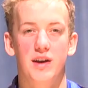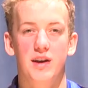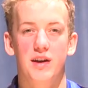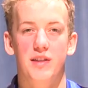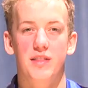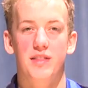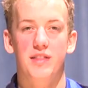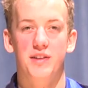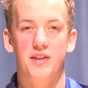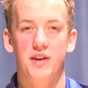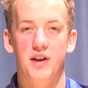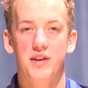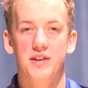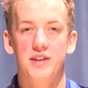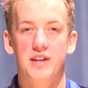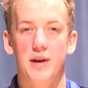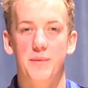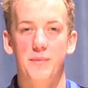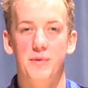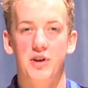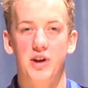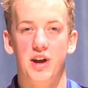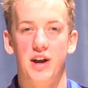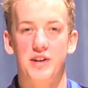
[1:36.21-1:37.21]
The Young
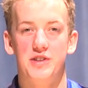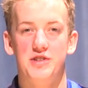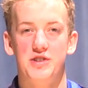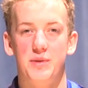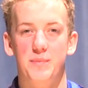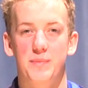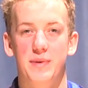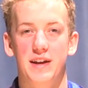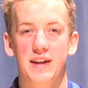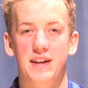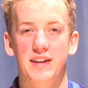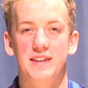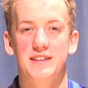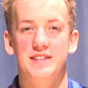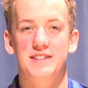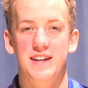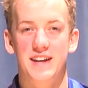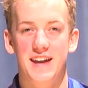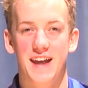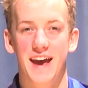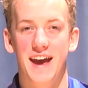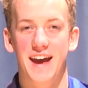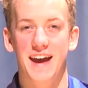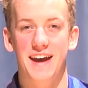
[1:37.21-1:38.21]
Democrats are meeting
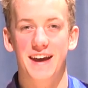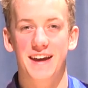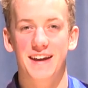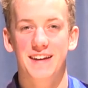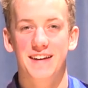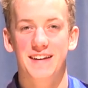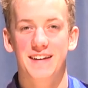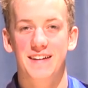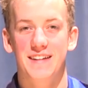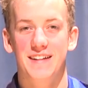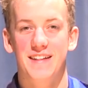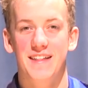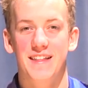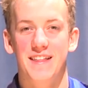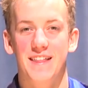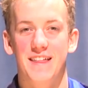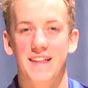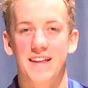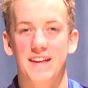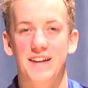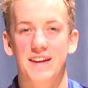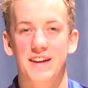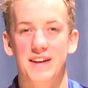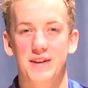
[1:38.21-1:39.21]
today
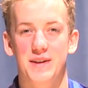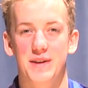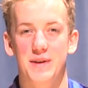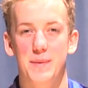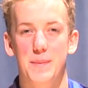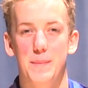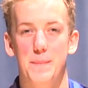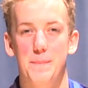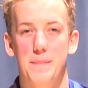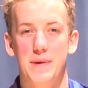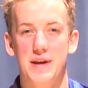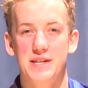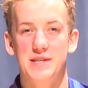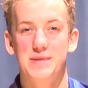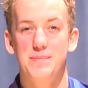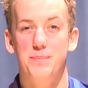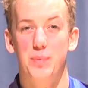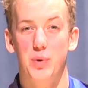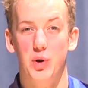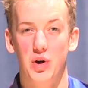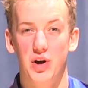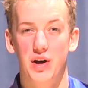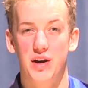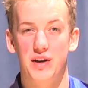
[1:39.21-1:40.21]
in Miss
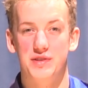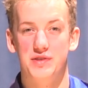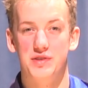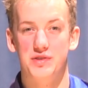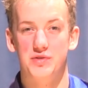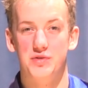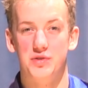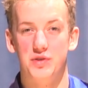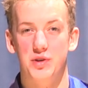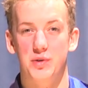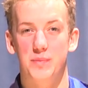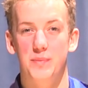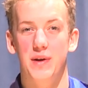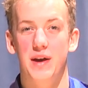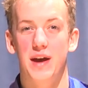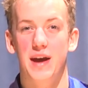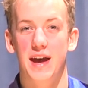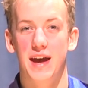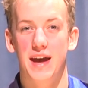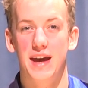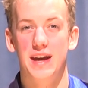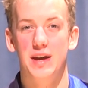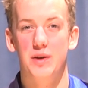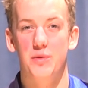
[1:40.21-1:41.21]
Bullheis's room
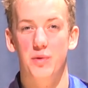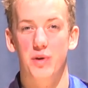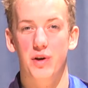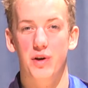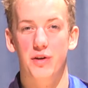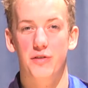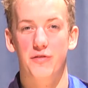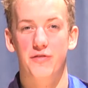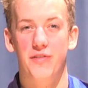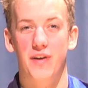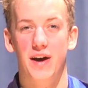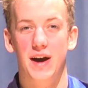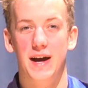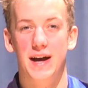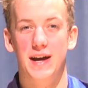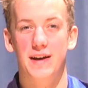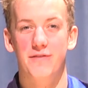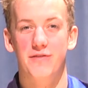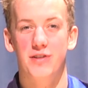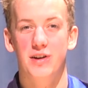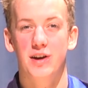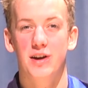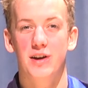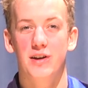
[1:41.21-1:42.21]

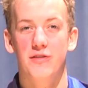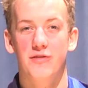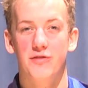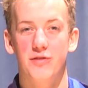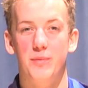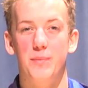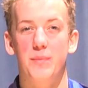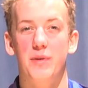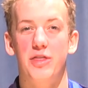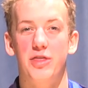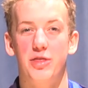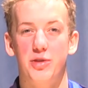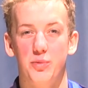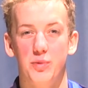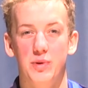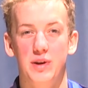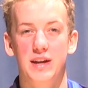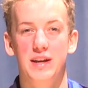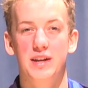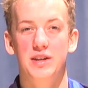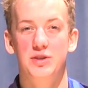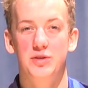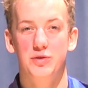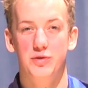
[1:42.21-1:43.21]
A105 from
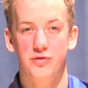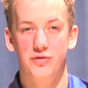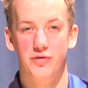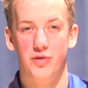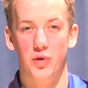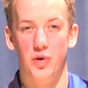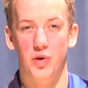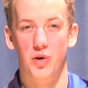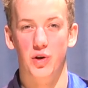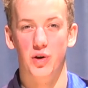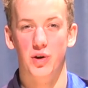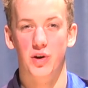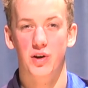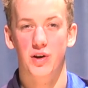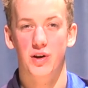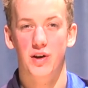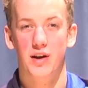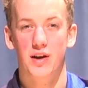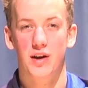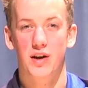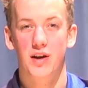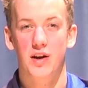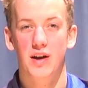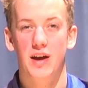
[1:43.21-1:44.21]
3 to 4.
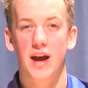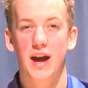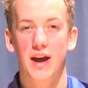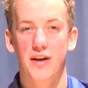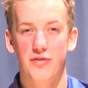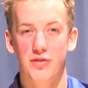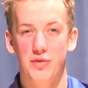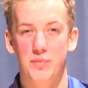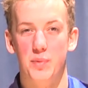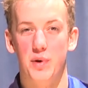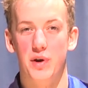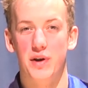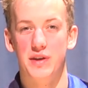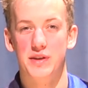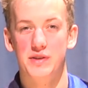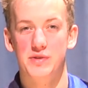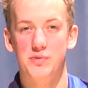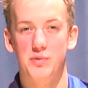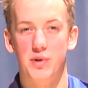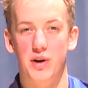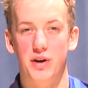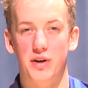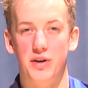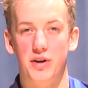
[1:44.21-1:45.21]
Everybody is
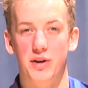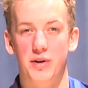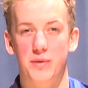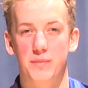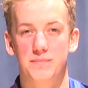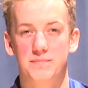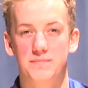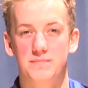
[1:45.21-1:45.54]
welcome.